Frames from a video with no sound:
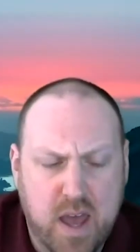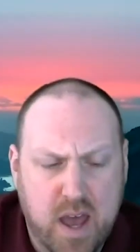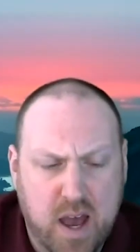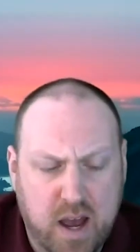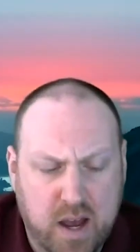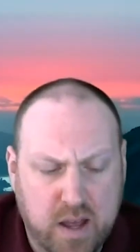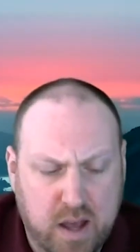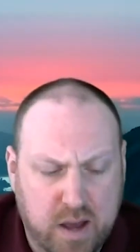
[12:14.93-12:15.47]

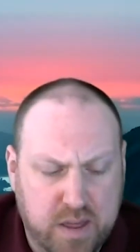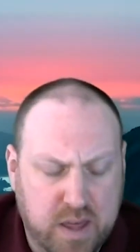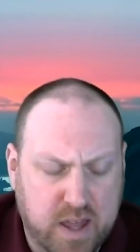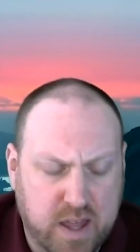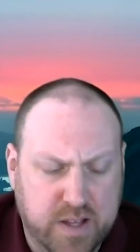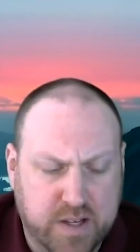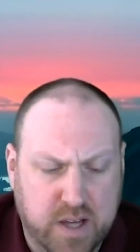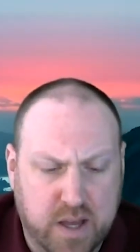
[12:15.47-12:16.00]

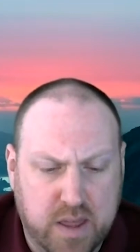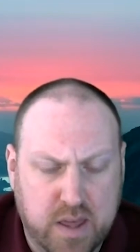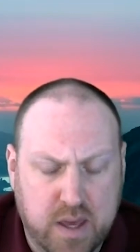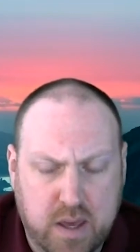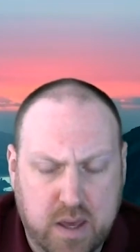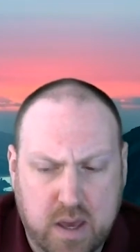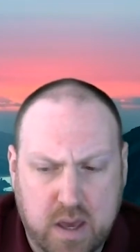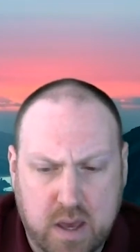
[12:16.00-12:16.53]
I
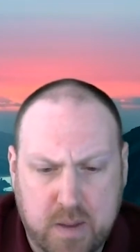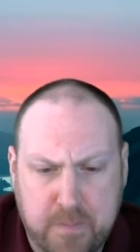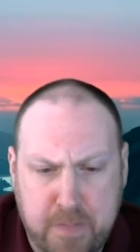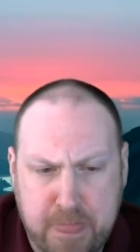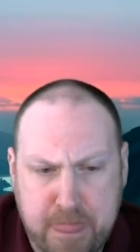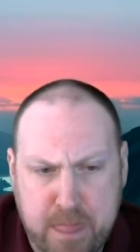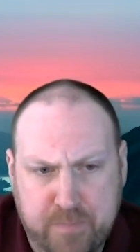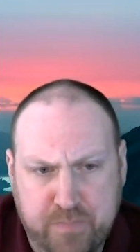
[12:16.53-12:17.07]

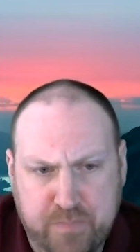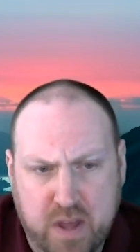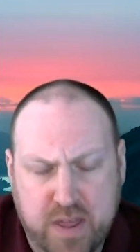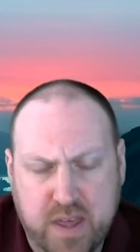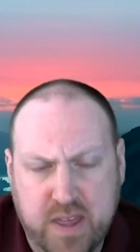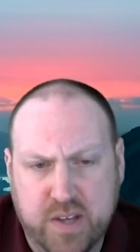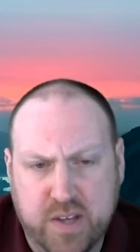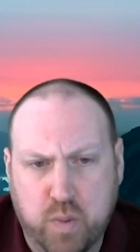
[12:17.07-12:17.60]

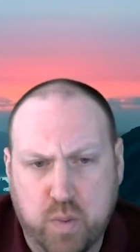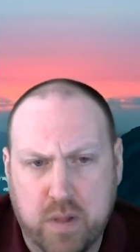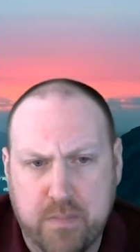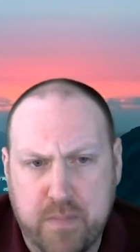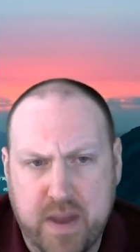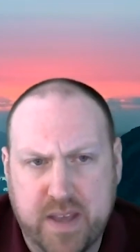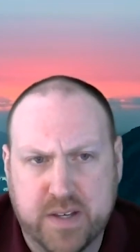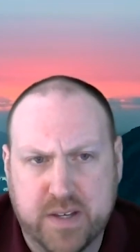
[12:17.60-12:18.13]
think this will
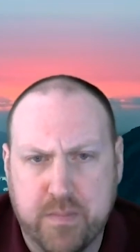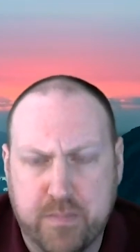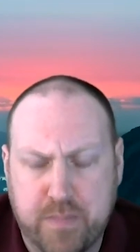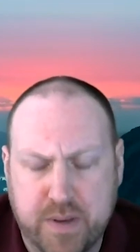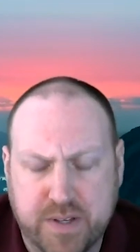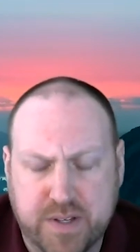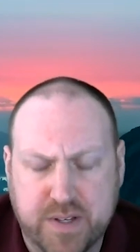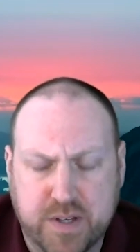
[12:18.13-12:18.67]
make some
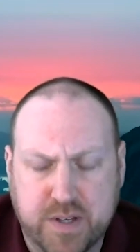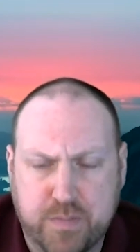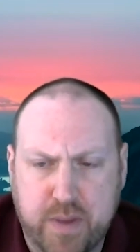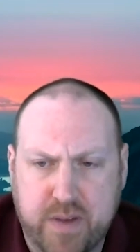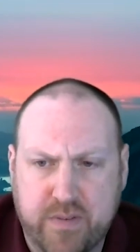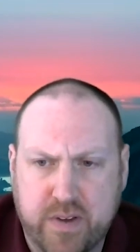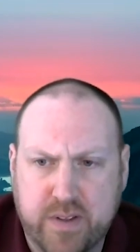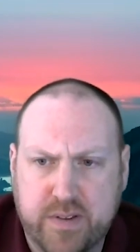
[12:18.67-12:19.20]
businesses
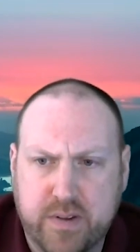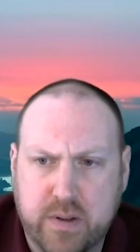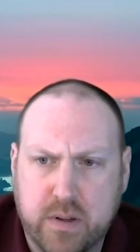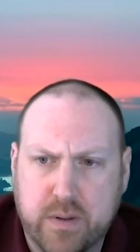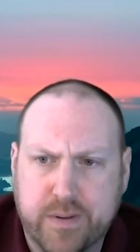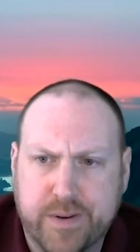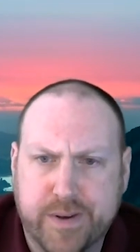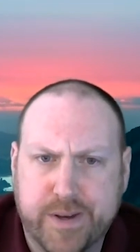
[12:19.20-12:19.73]
pivot
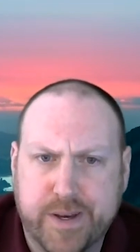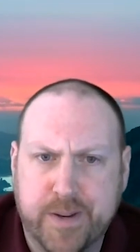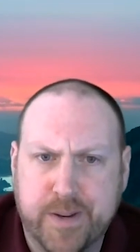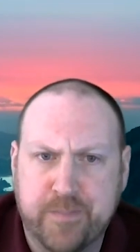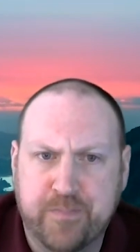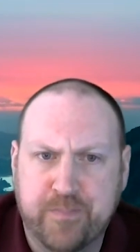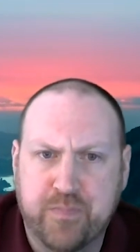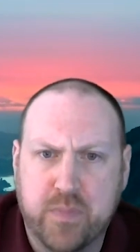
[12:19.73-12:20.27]

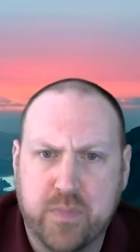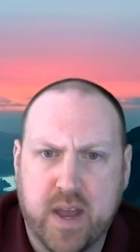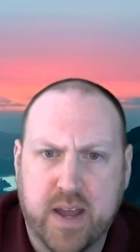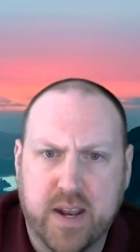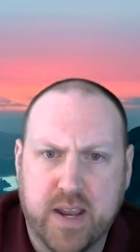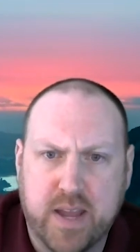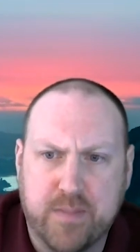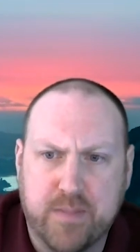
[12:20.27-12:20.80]

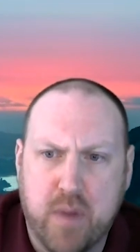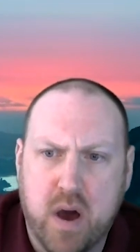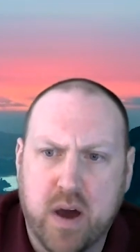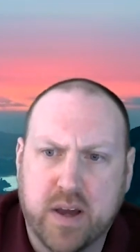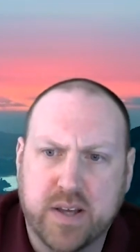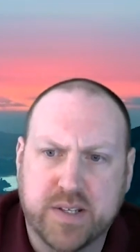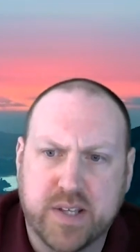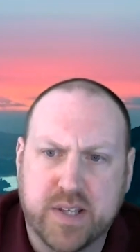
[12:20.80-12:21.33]
and hit
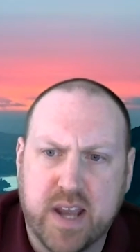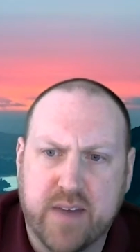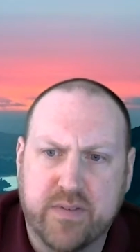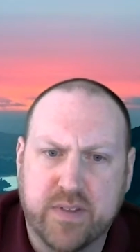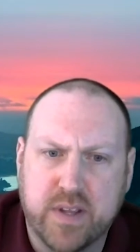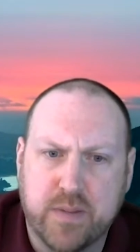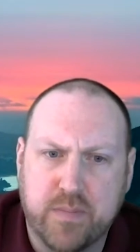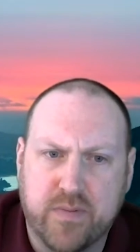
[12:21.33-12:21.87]
markets they
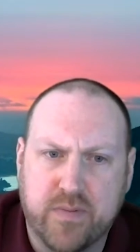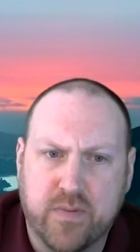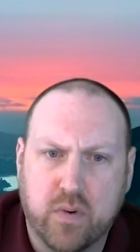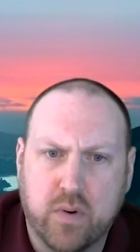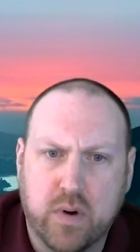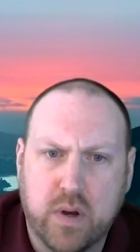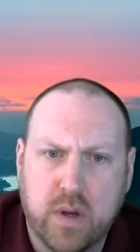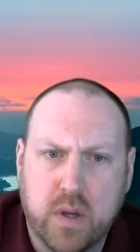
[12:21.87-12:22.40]
never did
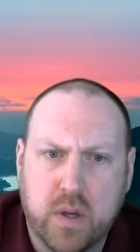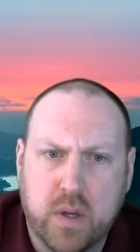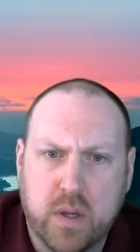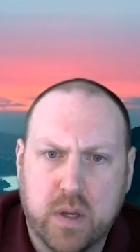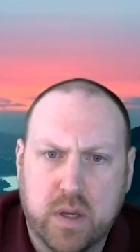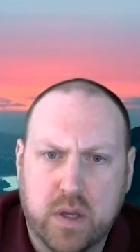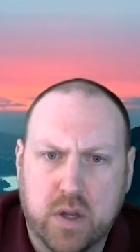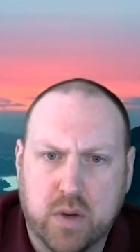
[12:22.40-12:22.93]
before.
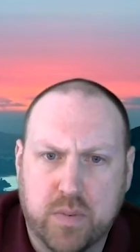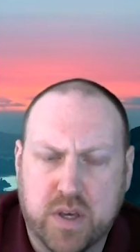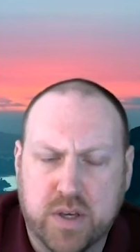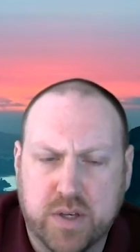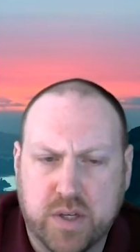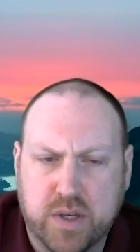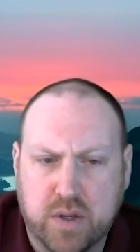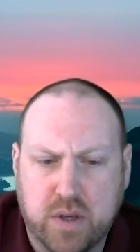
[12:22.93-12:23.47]
You know,
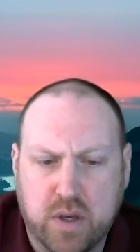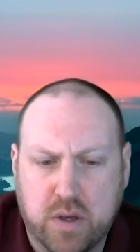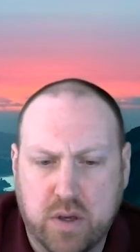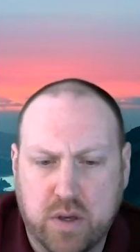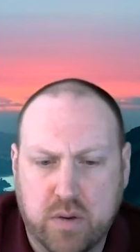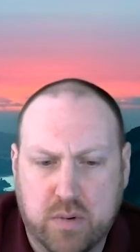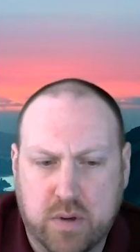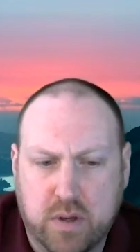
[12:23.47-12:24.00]
because
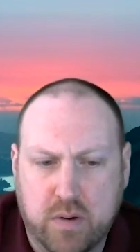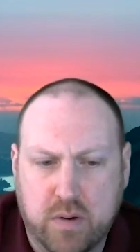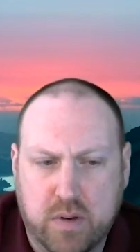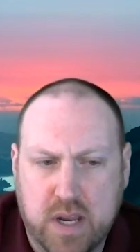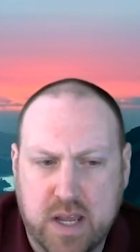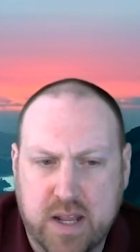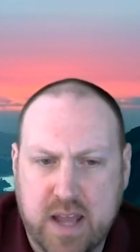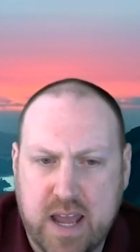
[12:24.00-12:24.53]
you
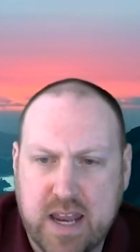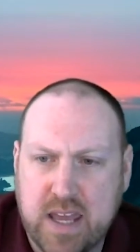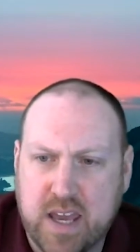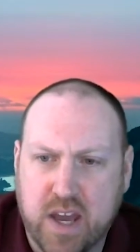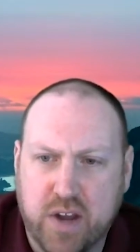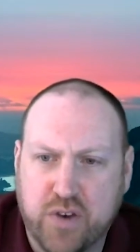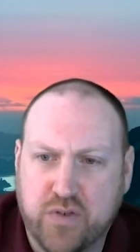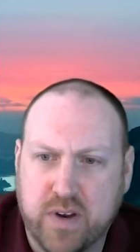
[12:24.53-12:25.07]
can hit any
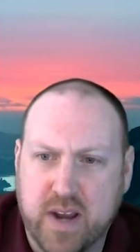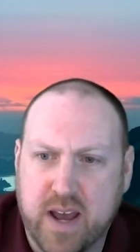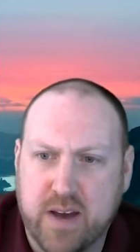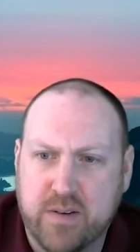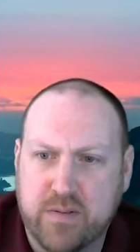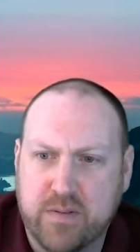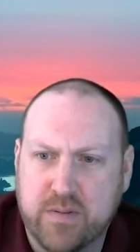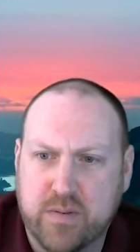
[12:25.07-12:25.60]
country
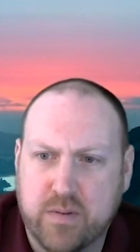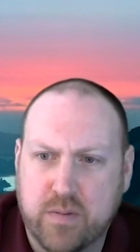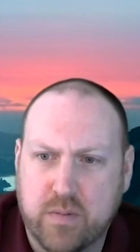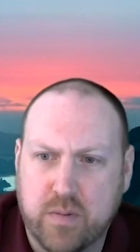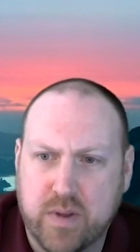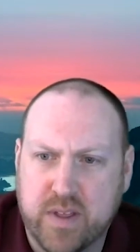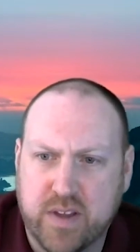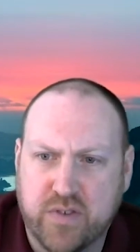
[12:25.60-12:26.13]
now
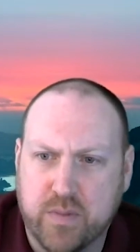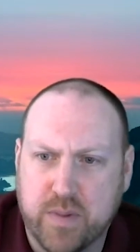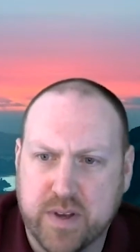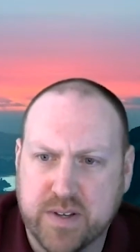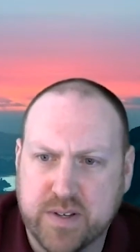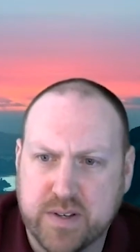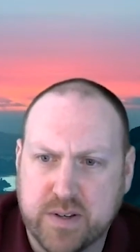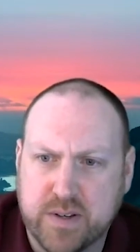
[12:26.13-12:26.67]
with Introbiz.